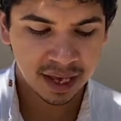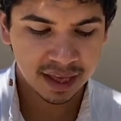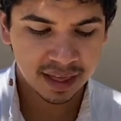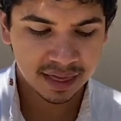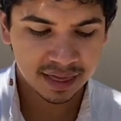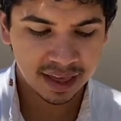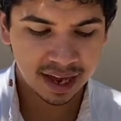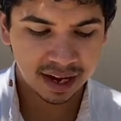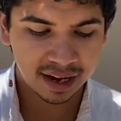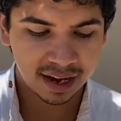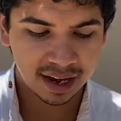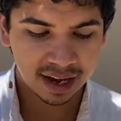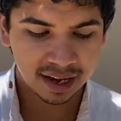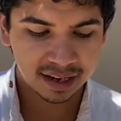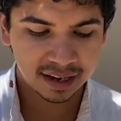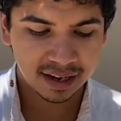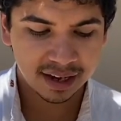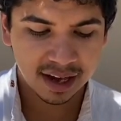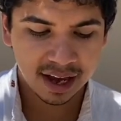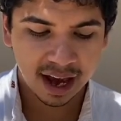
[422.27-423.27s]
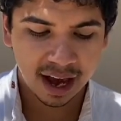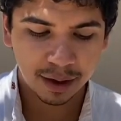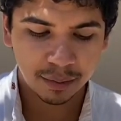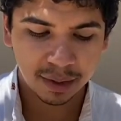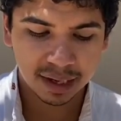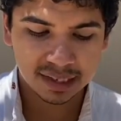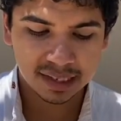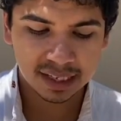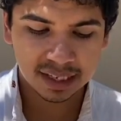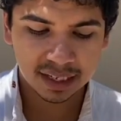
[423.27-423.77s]
That night, I
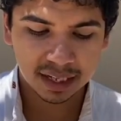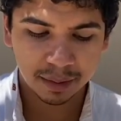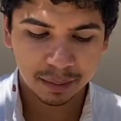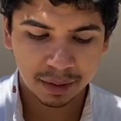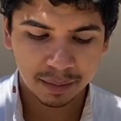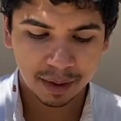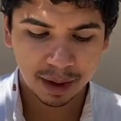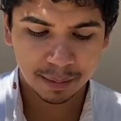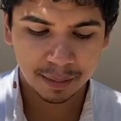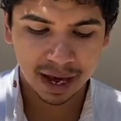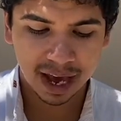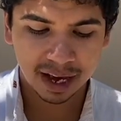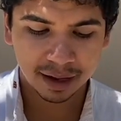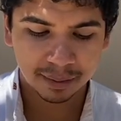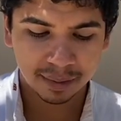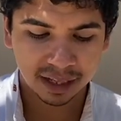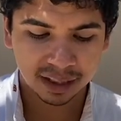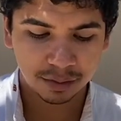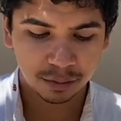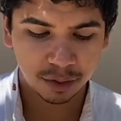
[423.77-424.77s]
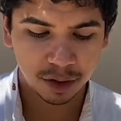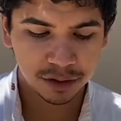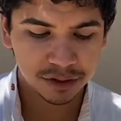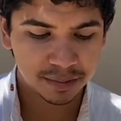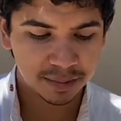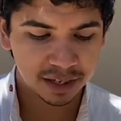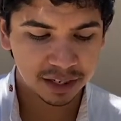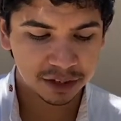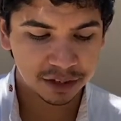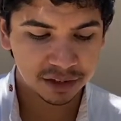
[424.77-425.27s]
went to sleep in my bag by the
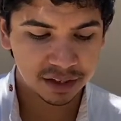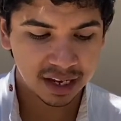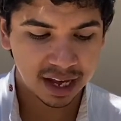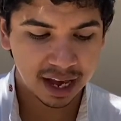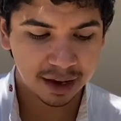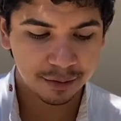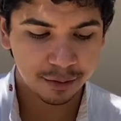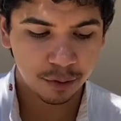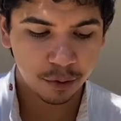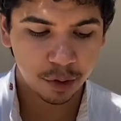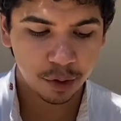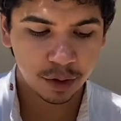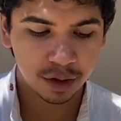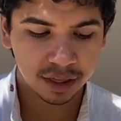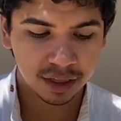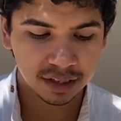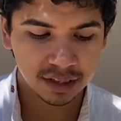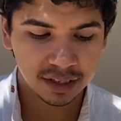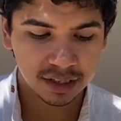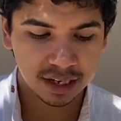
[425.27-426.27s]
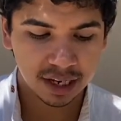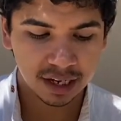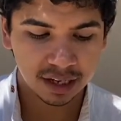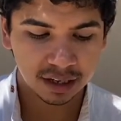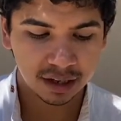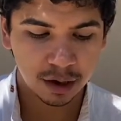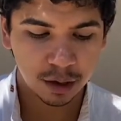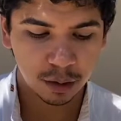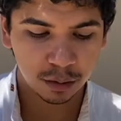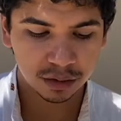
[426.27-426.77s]
rosebush and rued the sudden
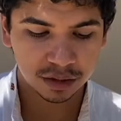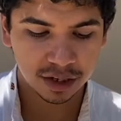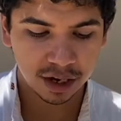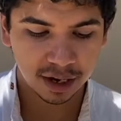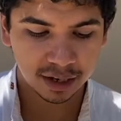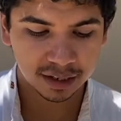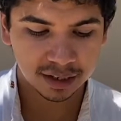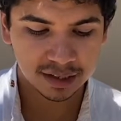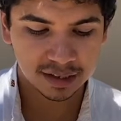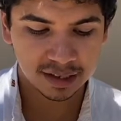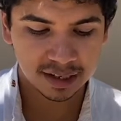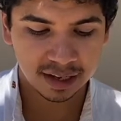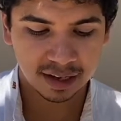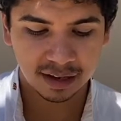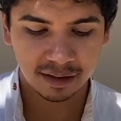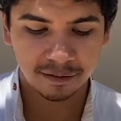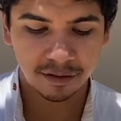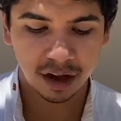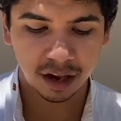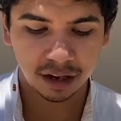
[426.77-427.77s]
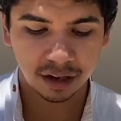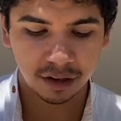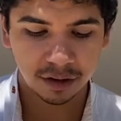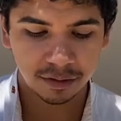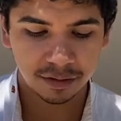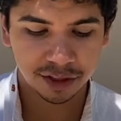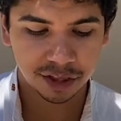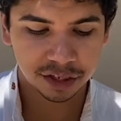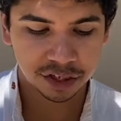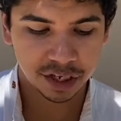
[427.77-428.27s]
cold darkness that had fallen
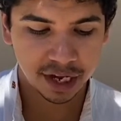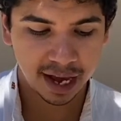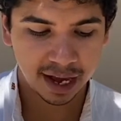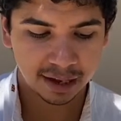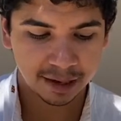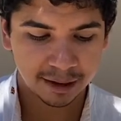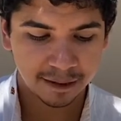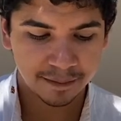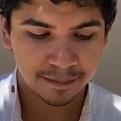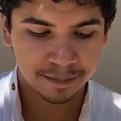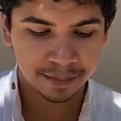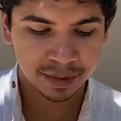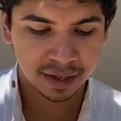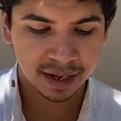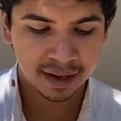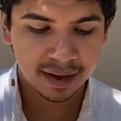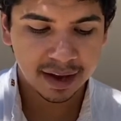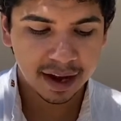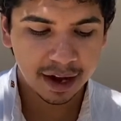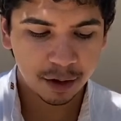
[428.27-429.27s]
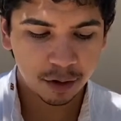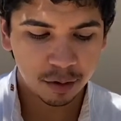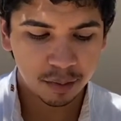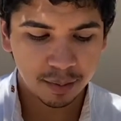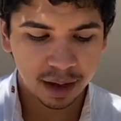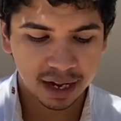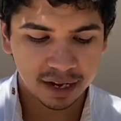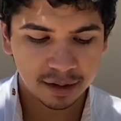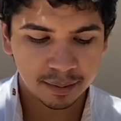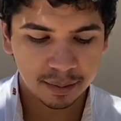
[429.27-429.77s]
over the shack. It
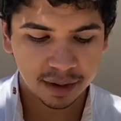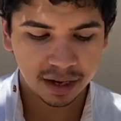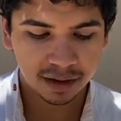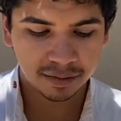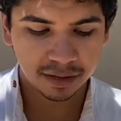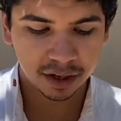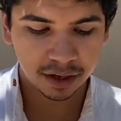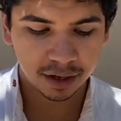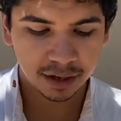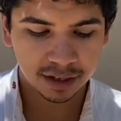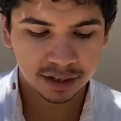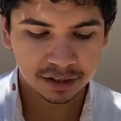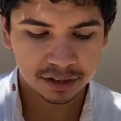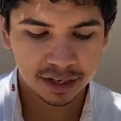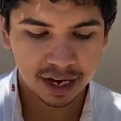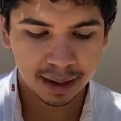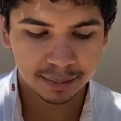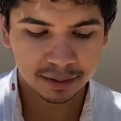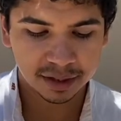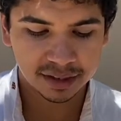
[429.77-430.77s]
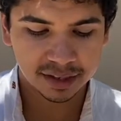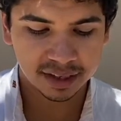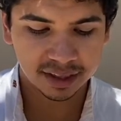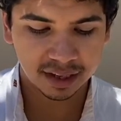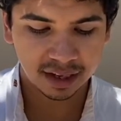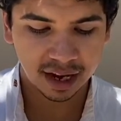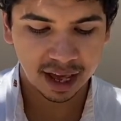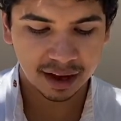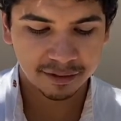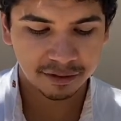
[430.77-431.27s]
reminded me of the early chapters in the
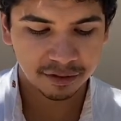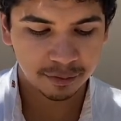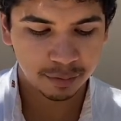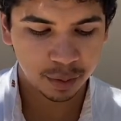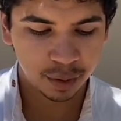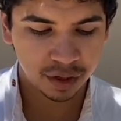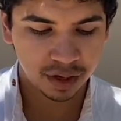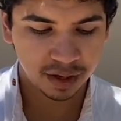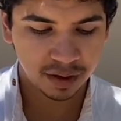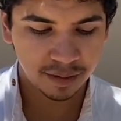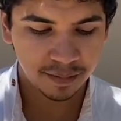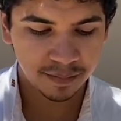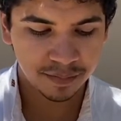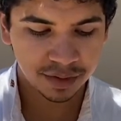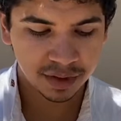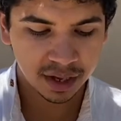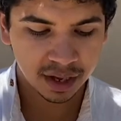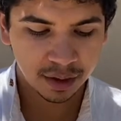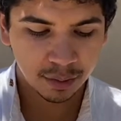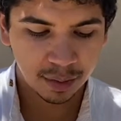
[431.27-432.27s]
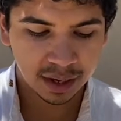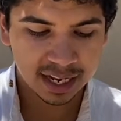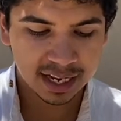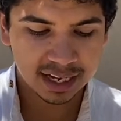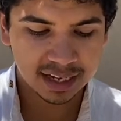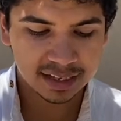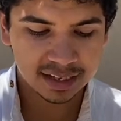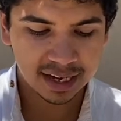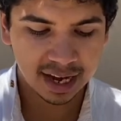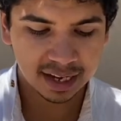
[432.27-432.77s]
life of Buddha, when he
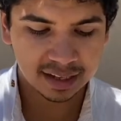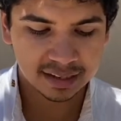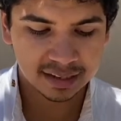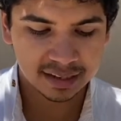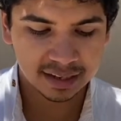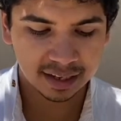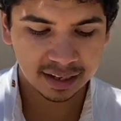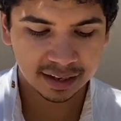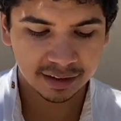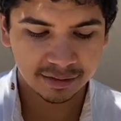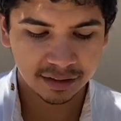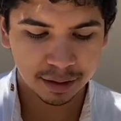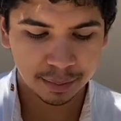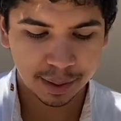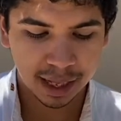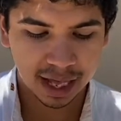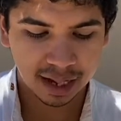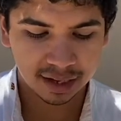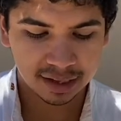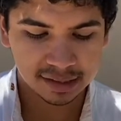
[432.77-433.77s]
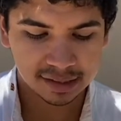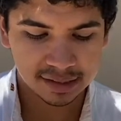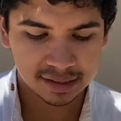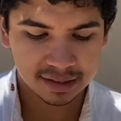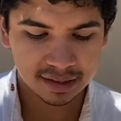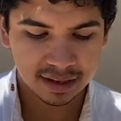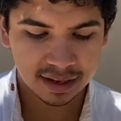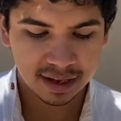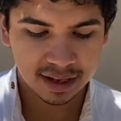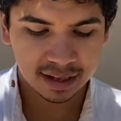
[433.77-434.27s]
decides to leave the palace,
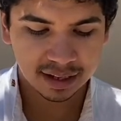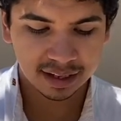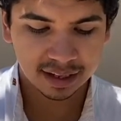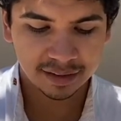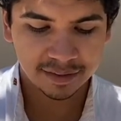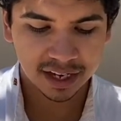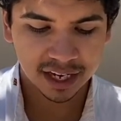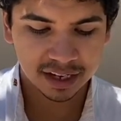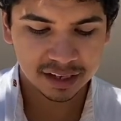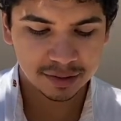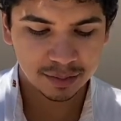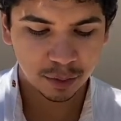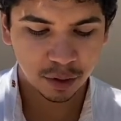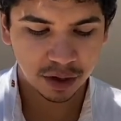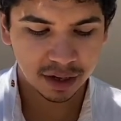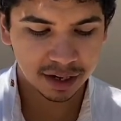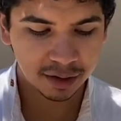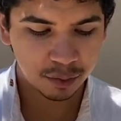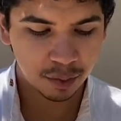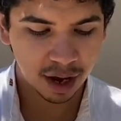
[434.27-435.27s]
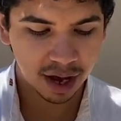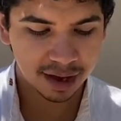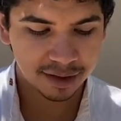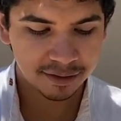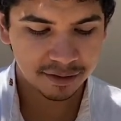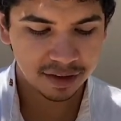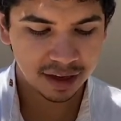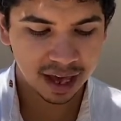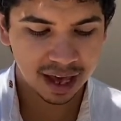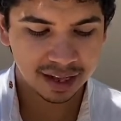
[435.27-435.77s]
leaving his mourning wife
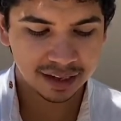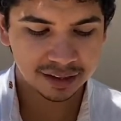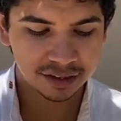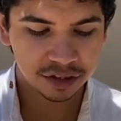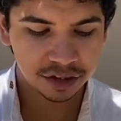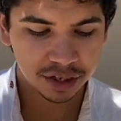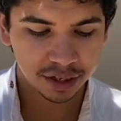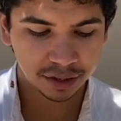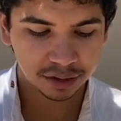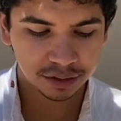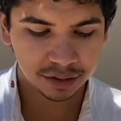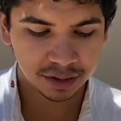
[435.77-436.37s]
and child